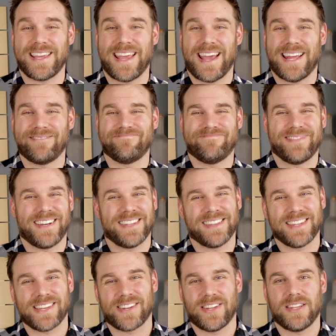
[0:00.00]
to get a
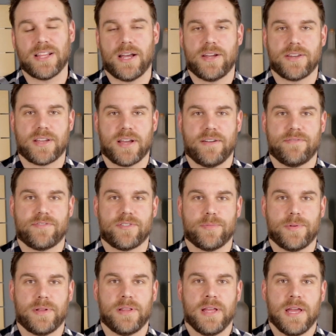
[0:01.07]
little
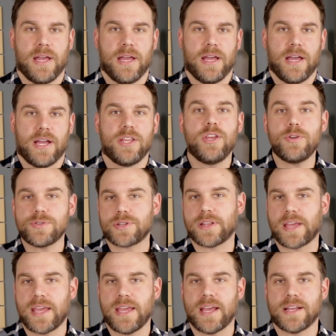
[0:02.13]
uncomfortable. And
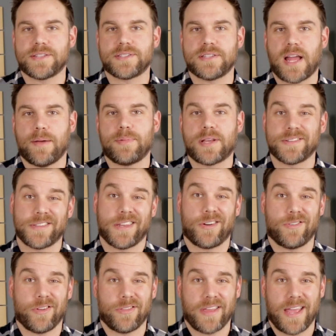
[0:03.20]
usually it's not because they
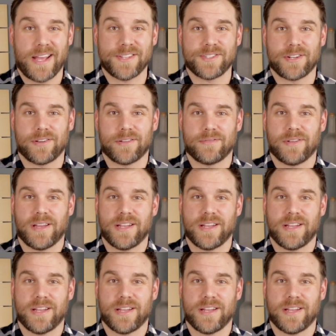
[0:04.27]
don't know the answer,